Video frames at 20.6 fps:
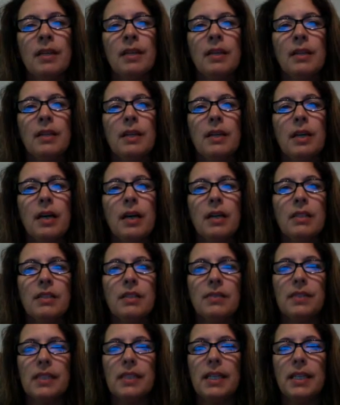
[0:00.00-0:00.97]
The cost
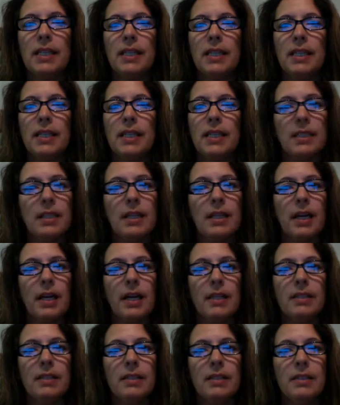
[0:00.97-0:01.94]
of attending this
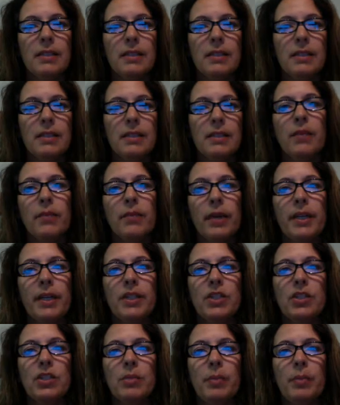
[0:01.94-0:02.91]
class can
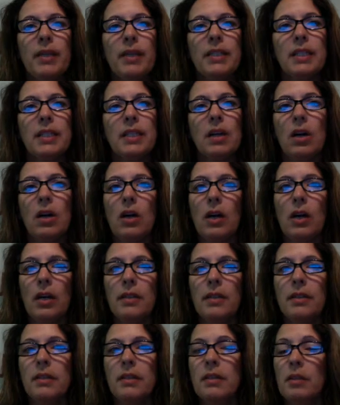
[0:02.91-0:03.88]
range depending
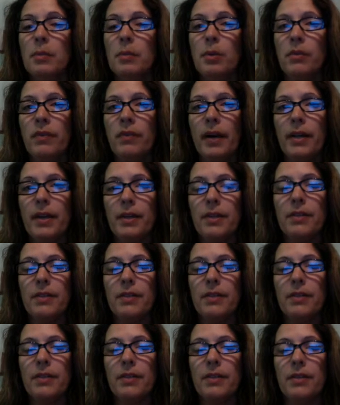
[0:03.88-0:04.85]
on the provider.
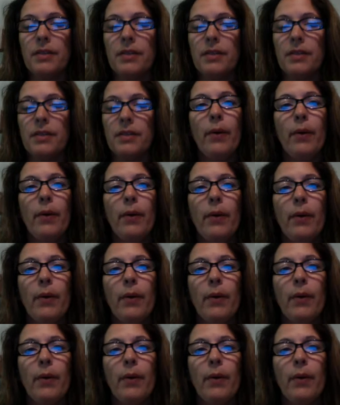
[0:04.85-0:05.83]
However,
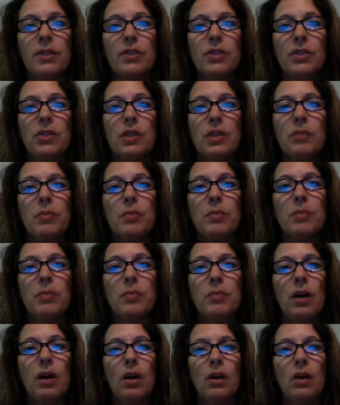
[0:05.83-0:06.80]
failure to
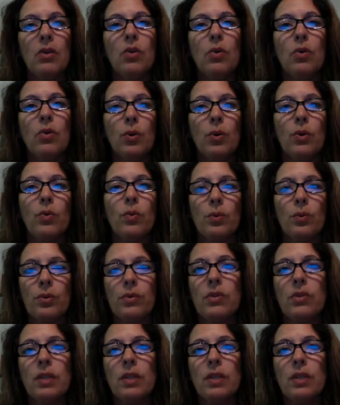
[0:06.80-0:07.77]
complete all
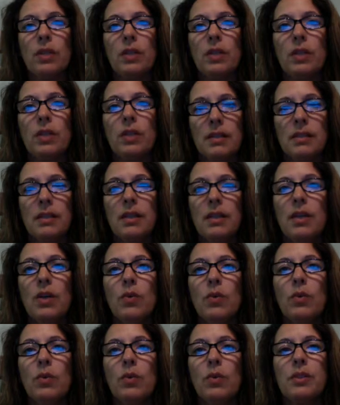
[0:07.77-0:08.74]
court-ordered classes
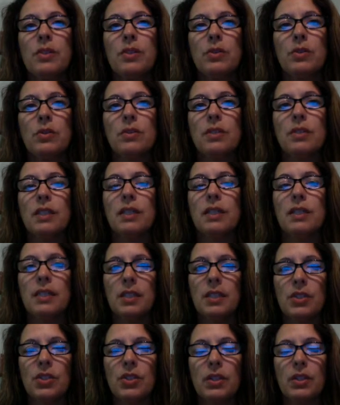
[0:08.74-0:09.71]
will result in
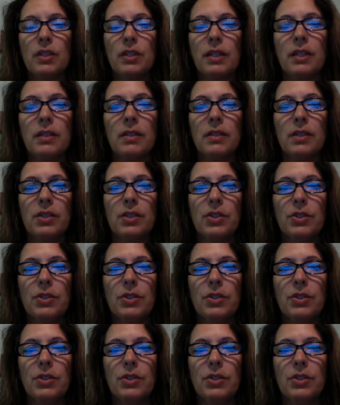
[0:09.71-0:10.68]
additional legal
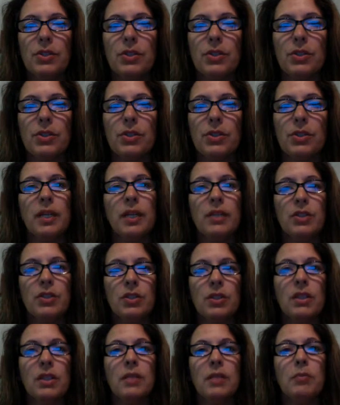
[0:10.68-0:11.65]
issues and
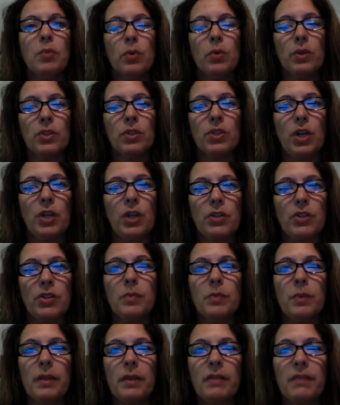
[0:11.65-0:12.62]
potentially more
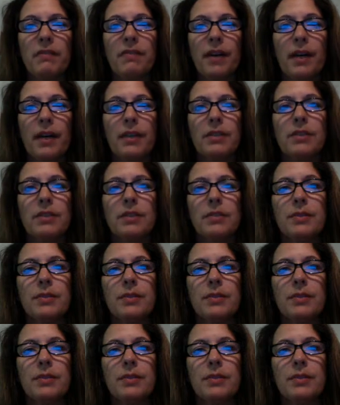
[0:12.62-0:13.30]
charges being filed.